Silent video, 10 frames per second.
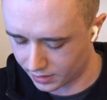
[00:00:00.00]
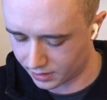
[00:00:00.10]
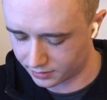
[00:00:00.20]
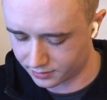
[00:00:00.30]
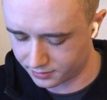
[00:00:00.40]

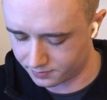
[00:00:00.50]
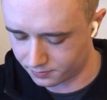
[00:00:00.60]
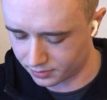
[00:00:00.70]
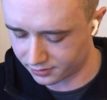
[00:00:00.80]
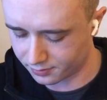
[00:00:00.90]
at
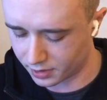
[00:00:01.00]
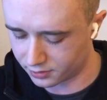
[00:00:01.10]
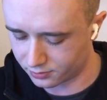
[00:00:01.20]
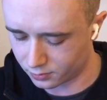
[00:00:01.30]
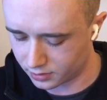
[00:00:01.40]

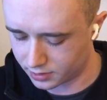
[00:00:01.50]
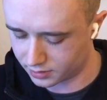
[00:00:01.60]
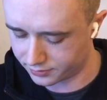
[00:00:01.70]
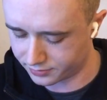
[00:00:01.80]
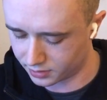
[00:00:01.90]
±1.
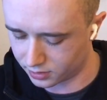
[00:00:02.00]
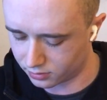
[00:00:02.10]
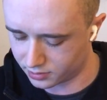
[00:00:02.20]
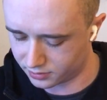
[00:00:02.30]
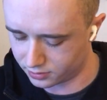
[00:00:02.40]
And if I
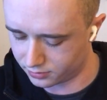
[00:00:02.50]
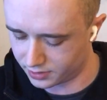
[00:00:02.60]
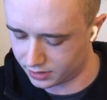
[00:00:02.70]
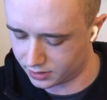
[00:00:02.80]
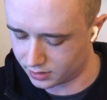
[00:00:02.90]
go into
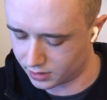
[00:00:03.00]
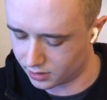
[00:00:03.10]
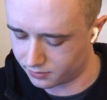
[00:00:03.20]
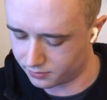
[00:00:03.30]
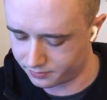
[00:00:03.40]
the
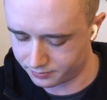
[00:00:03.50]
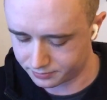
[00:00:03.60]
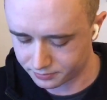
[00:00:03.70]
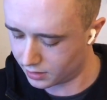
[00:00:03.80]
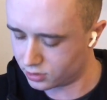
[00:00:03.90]

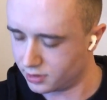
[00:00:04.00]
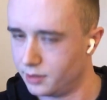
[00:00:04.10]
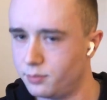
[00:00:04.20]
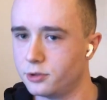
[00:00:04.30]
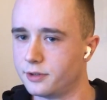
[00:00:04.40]
actually
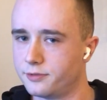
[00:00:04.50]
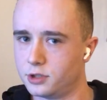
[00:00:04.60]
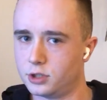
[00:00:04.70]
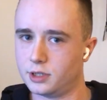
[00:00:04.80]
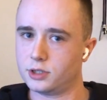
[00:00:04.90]
input
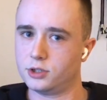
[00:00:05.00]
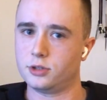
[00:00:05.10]
definition, I can